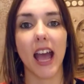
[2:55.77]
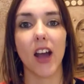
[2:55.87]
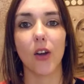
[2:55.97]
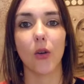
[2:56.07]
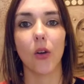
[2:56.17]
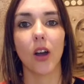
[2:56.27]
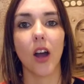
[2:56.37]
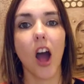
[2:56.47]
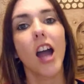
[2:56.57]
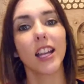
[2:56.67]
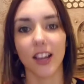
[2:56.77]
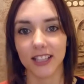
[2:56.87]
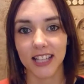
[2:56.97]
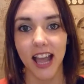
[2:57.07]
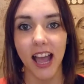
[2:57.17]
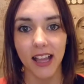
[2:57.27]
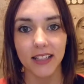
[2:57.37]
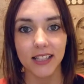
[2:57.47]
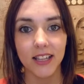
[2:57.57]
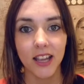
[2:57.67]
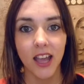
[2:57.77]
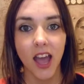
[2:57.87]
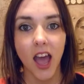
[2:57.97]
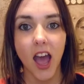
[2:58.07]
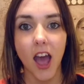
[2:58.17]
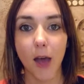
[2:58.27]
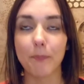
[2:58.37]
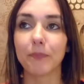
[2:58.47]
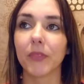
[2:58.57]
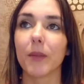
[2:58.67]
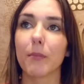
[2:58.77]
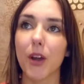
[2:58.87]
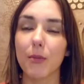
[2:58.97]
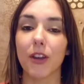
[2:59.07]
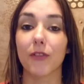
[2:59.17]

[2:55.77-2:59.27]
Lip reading: how I like to act. My